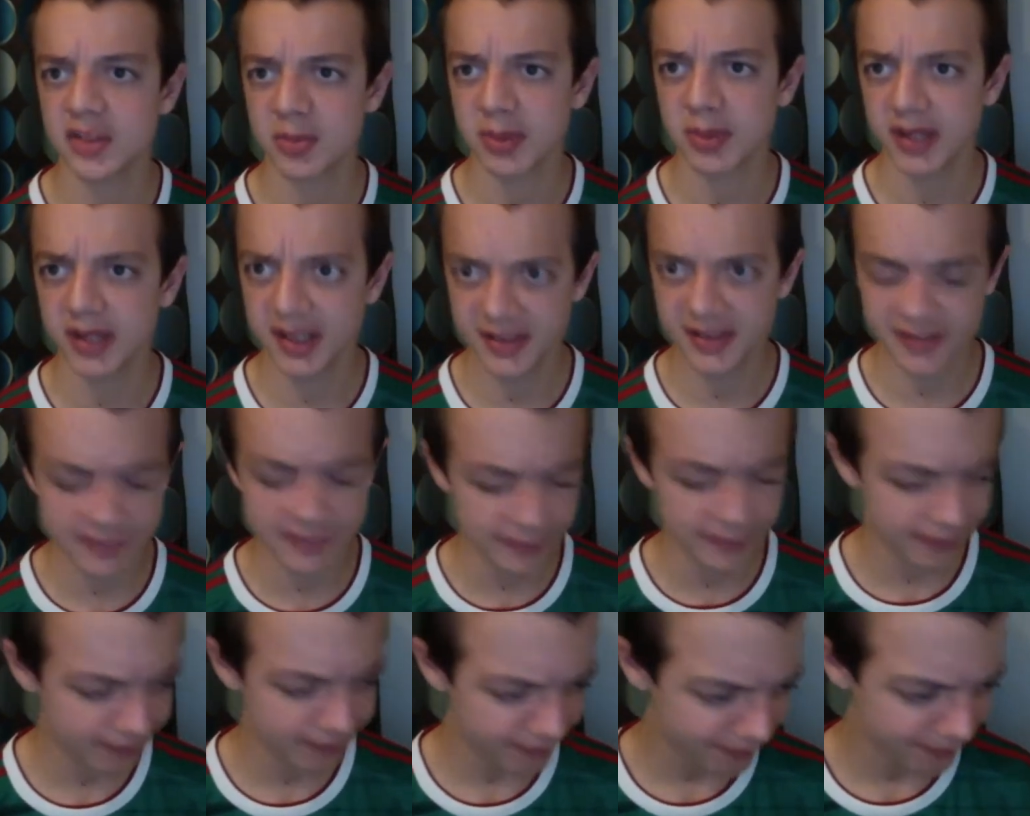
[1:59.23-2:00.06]
minute,
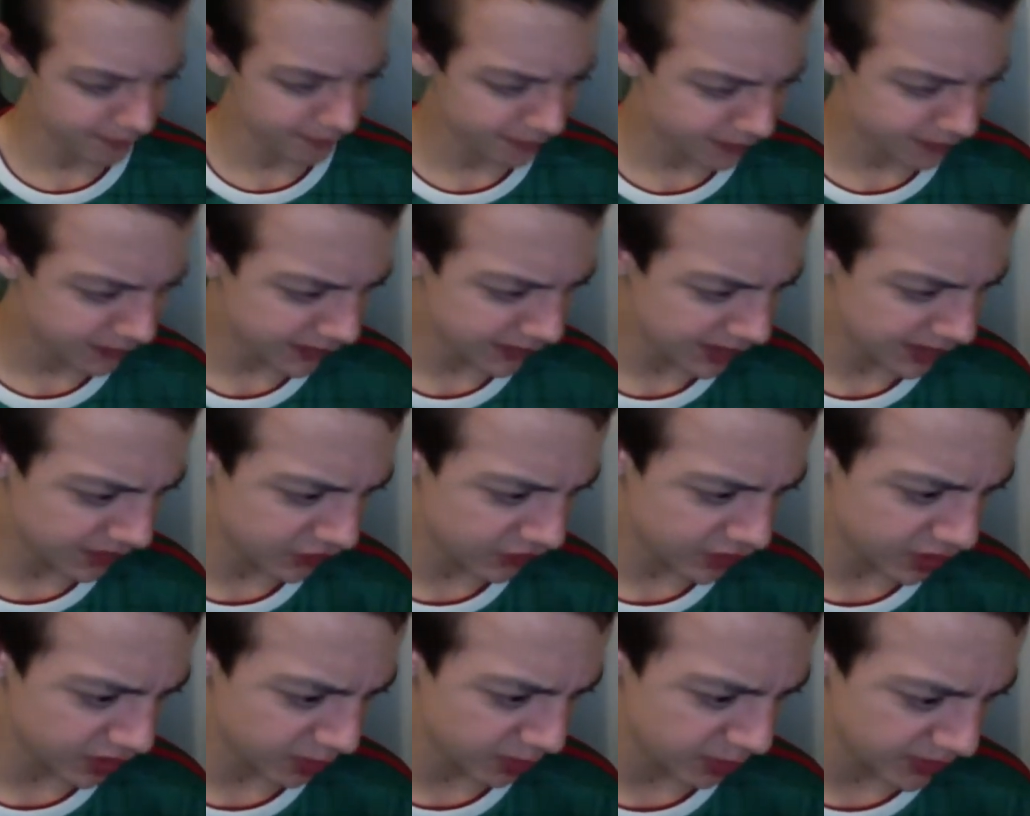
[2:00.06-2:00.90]

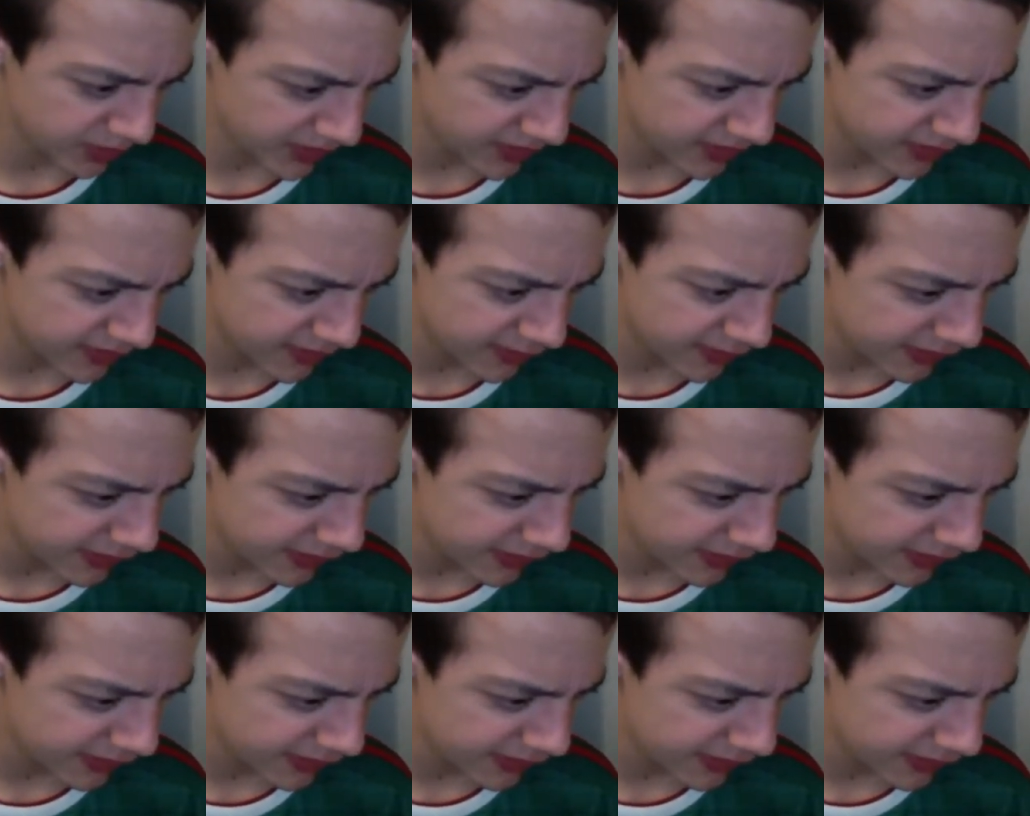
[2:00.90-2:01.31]
after Pedence